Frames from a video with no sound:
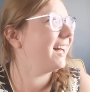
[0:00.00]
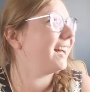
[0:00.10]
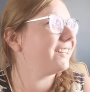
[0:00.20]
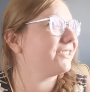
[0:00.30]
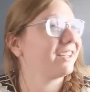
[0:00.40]

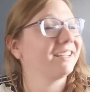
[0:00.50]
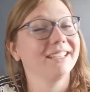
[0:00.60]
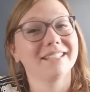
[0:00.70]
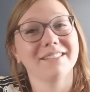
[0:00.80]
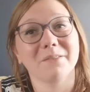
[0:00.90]
I try to
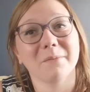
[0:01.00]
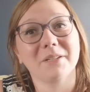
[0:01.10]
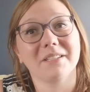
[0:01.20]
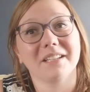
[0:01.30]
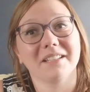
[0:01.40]
get so
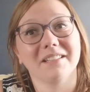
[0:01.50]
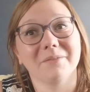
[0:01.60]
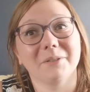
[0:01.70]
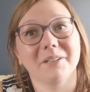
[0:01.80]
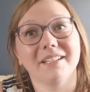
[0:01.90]
much done in the
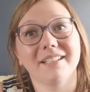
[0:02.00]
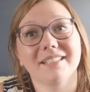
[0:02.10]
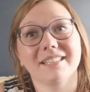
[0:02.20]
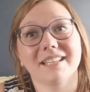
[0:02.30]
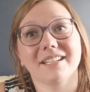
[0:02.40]

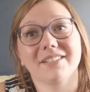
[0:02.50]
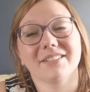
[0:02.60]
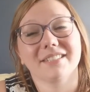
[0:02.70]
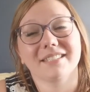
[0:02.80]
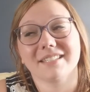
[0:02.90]
mornings that
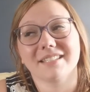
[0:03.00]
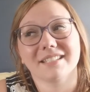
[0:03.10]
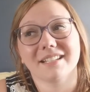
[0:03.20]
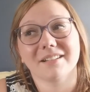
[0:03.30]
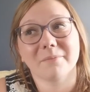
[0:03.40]

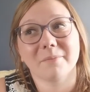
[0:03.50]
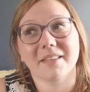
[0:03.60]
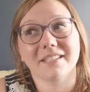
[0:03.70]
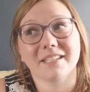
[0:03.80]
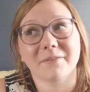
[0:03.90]
by
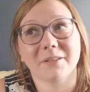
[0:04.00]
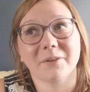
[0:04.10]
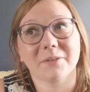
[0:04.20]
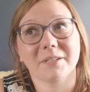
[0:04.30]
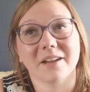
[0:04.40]
the time they
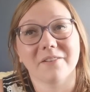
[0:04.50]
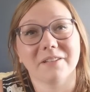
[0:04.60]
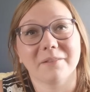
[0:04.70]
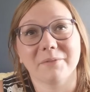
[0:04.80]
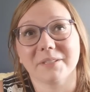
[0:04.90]
go
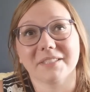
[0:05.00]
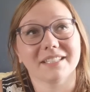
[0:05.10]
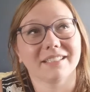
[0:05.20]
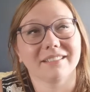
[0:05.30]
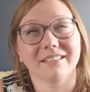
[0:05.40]
down, I'm just
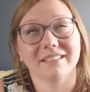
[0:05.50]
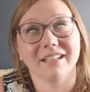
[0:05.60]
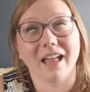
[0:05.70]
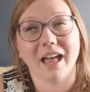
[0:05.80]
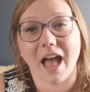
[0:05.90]
like,
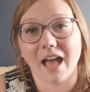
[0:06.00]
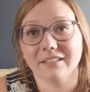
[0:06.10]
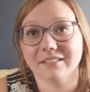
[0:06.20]
ugh.